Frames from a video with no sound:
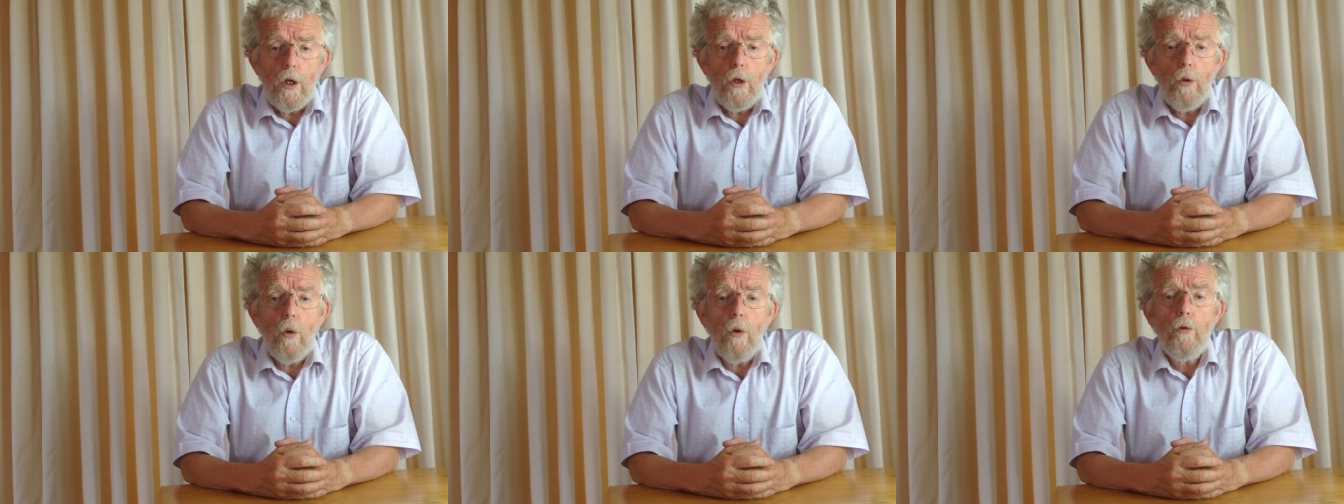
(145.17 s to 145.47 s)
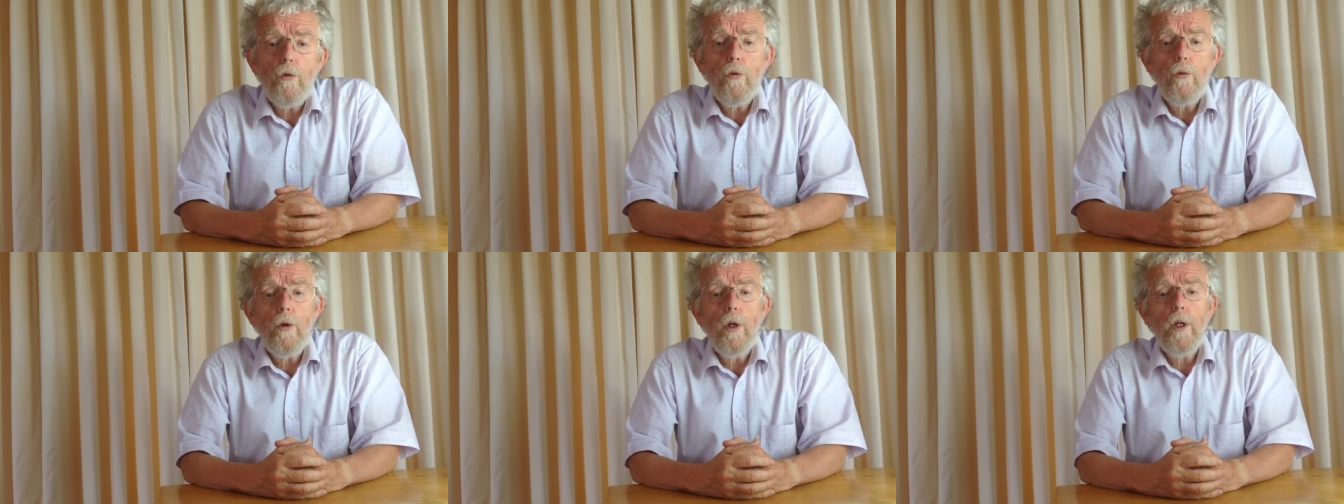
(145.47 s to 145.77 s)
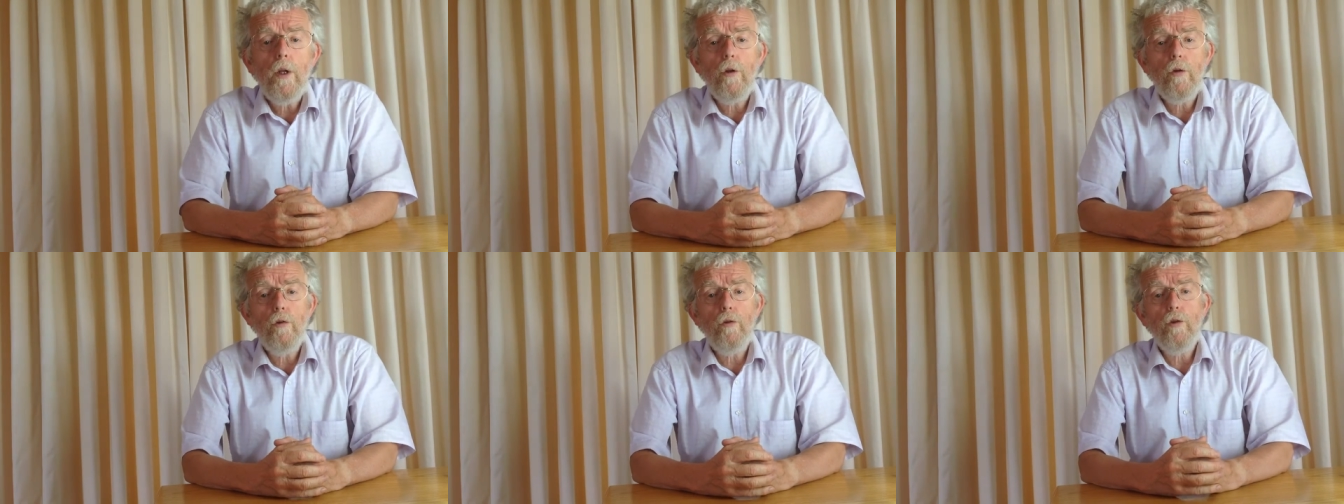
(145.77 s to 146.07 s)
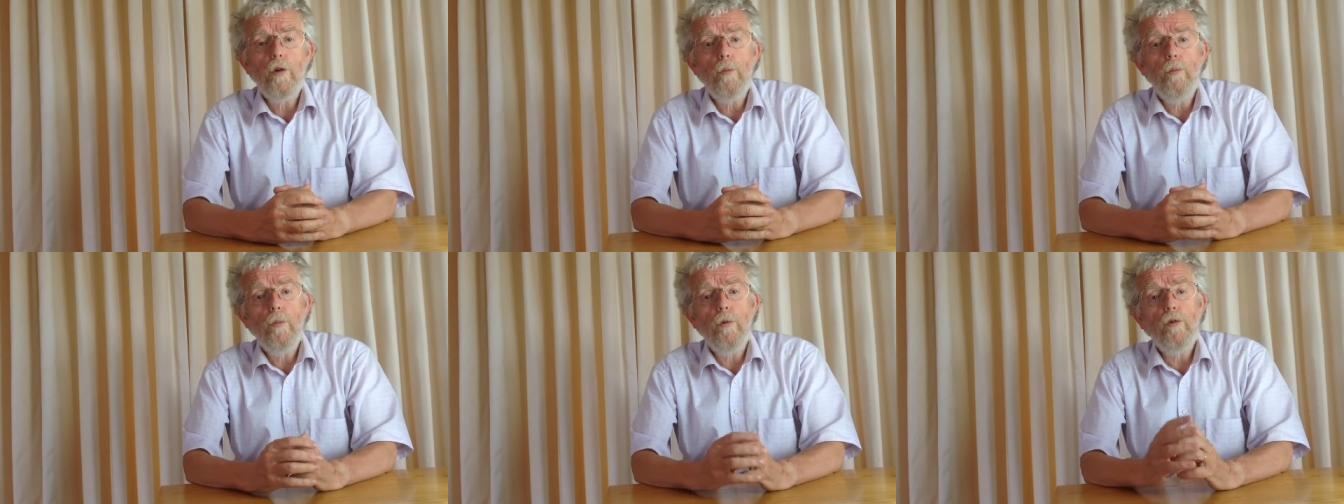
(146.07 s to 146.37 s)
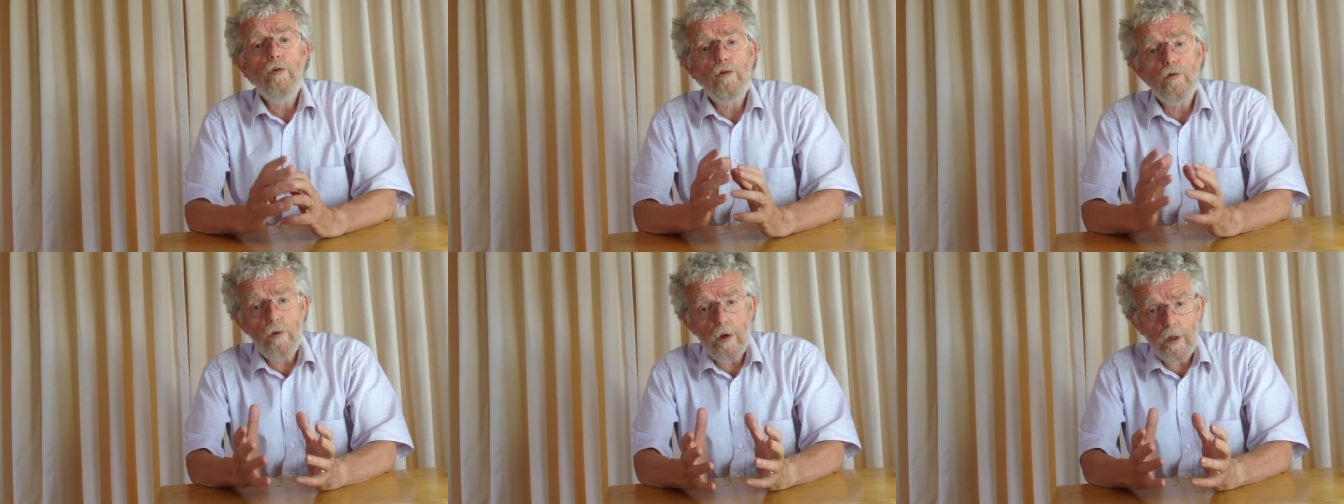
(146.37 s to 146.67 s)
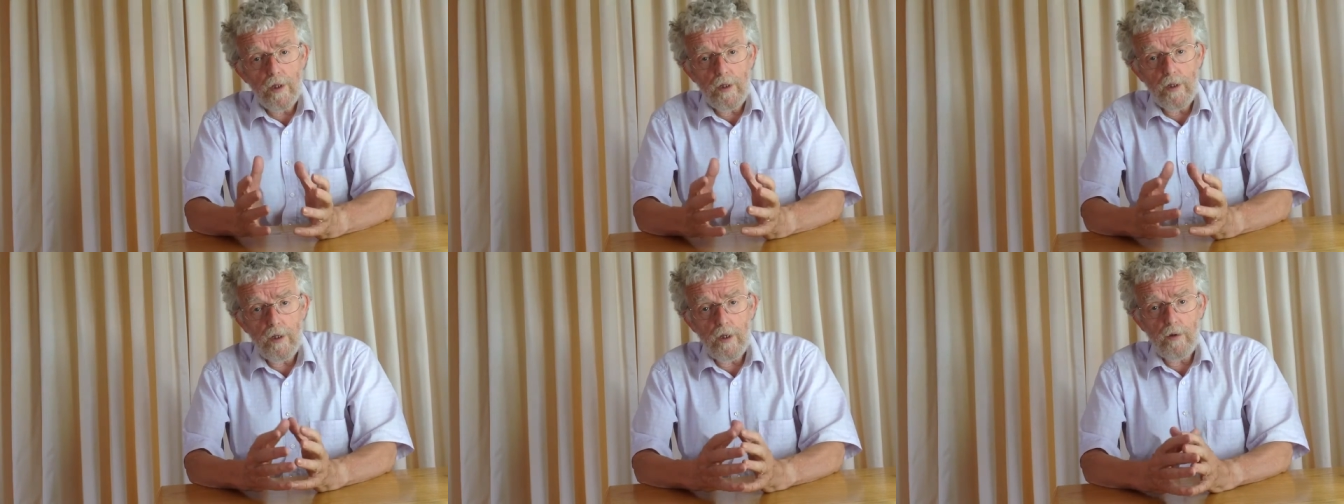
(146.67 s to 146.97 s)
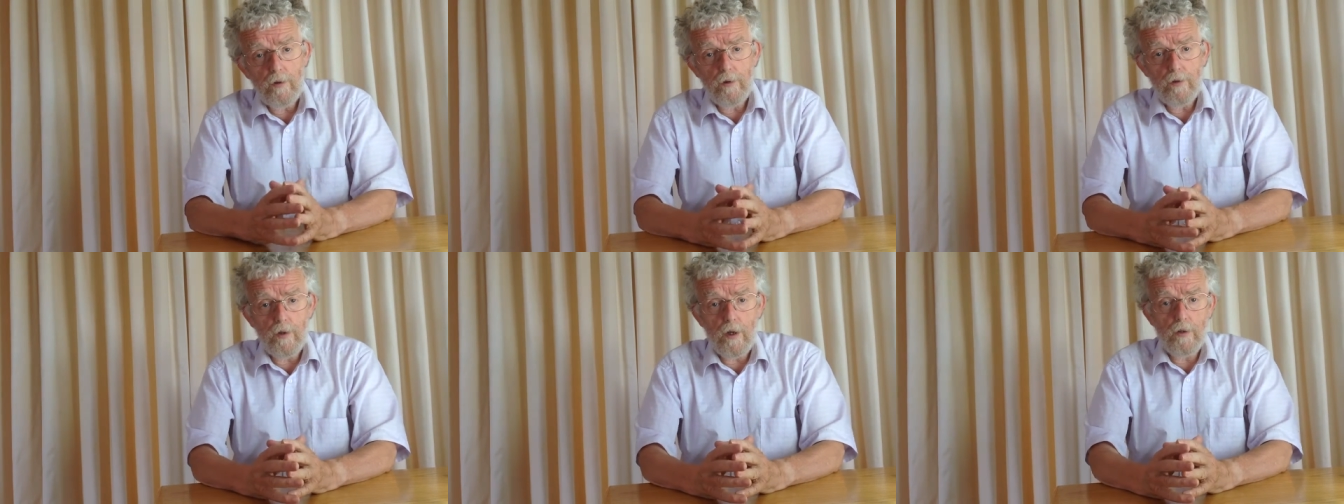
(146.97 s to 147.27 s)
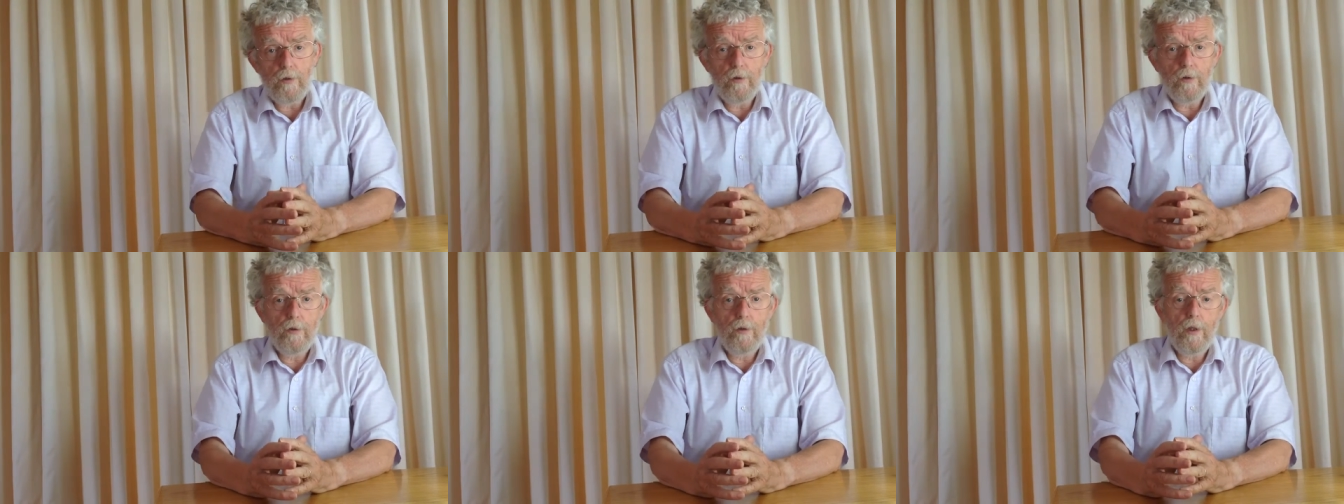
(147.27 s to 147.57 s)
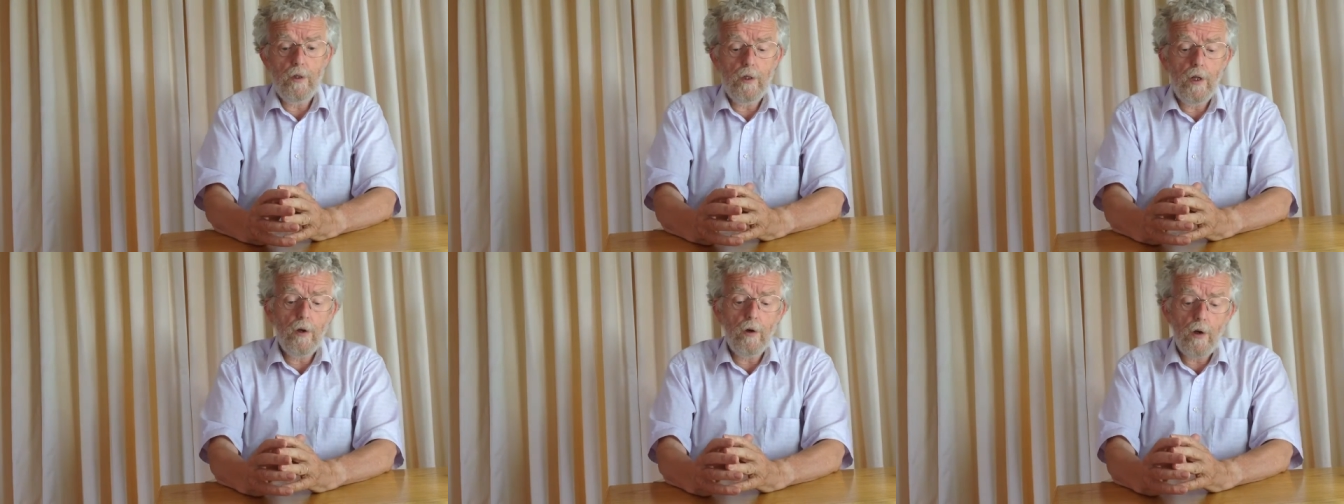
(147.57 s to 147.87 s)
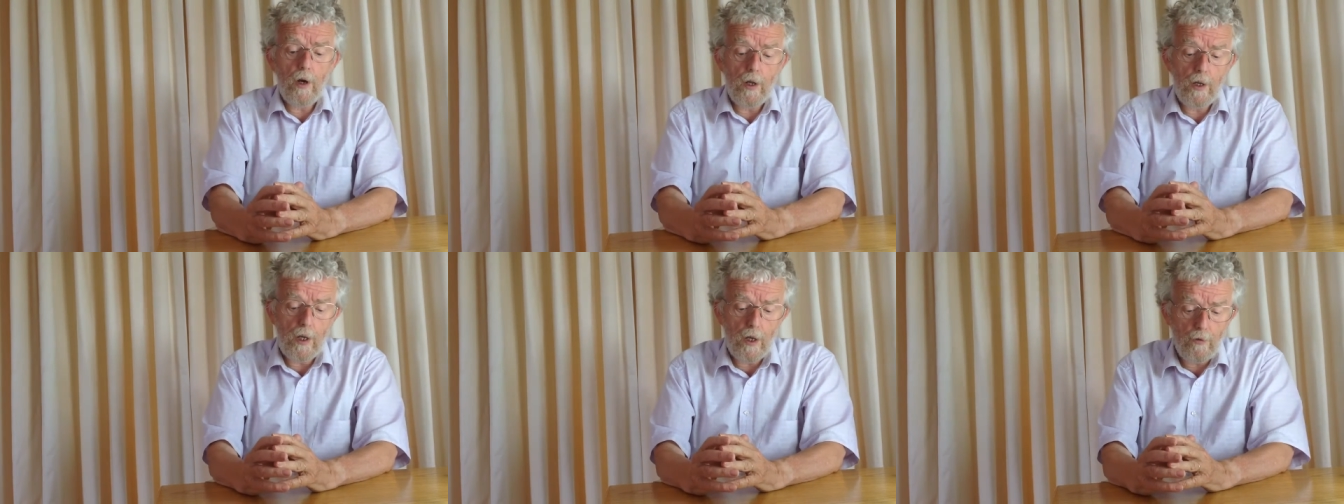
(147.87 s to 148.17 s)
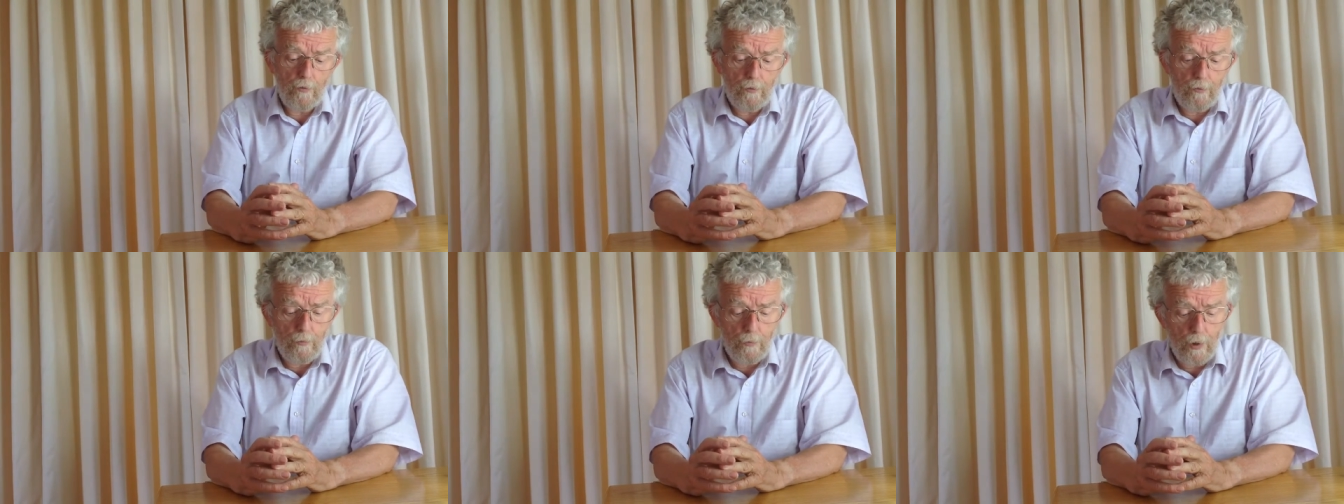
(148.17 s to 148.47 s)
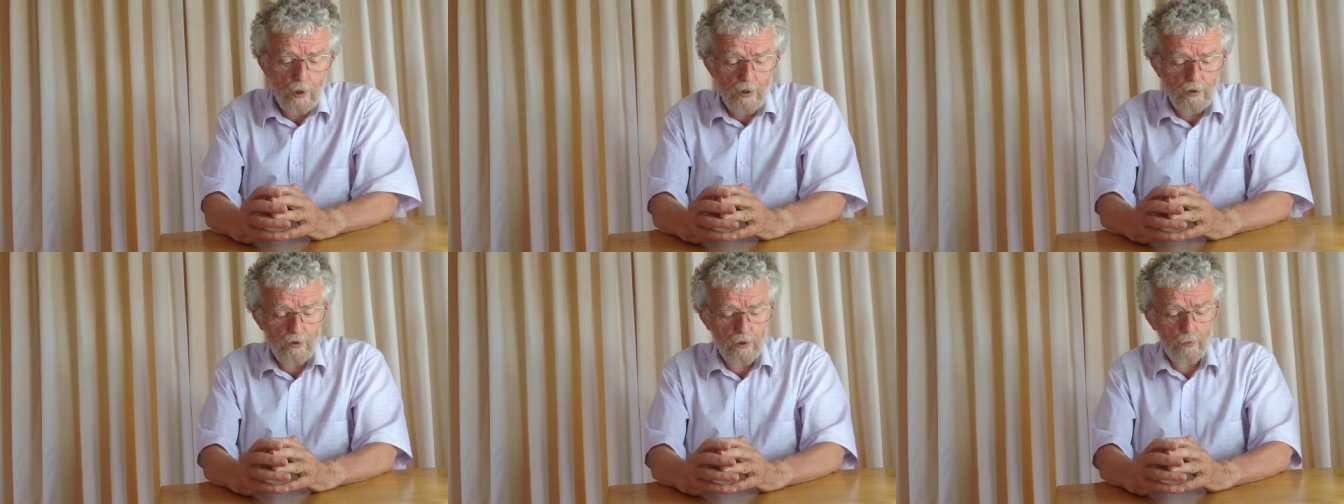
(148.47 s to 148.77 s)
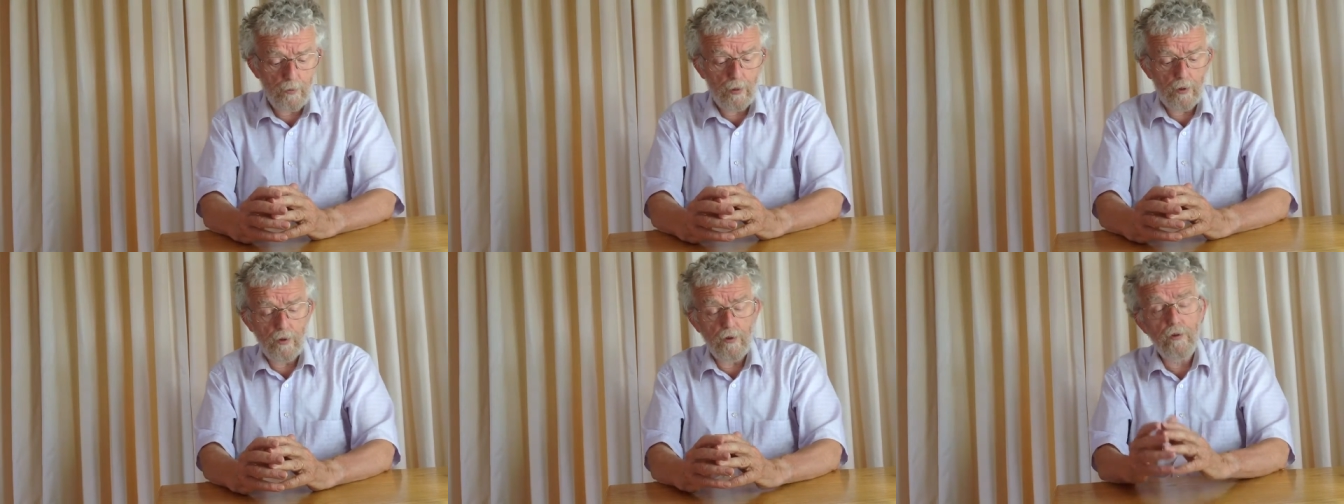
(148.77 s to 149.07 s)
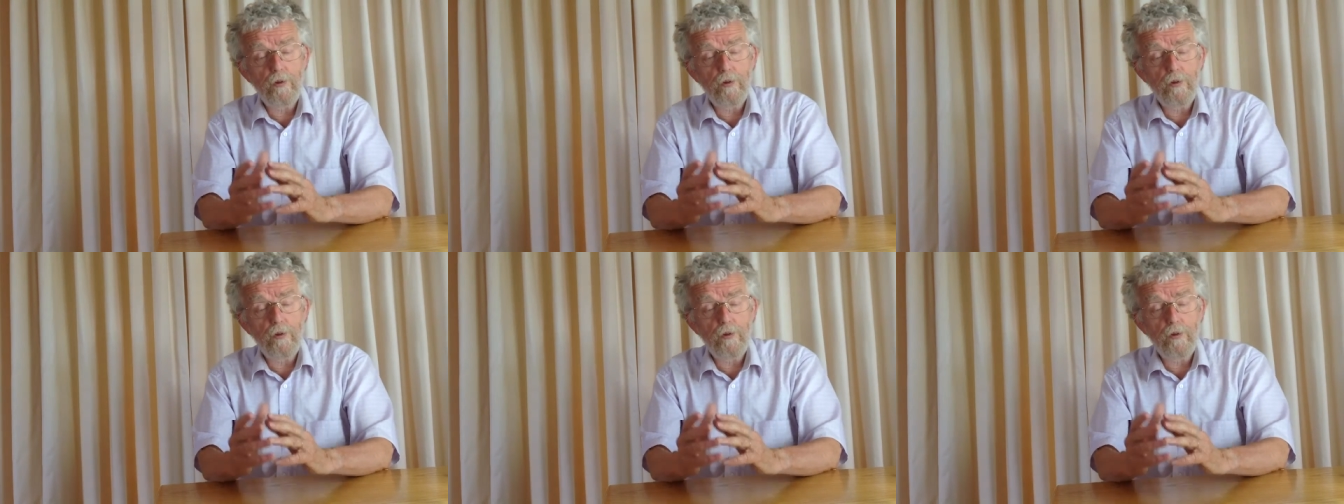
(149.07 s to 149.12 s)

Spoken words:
You also need to do some strengthening exercises, and they're again pretty simple.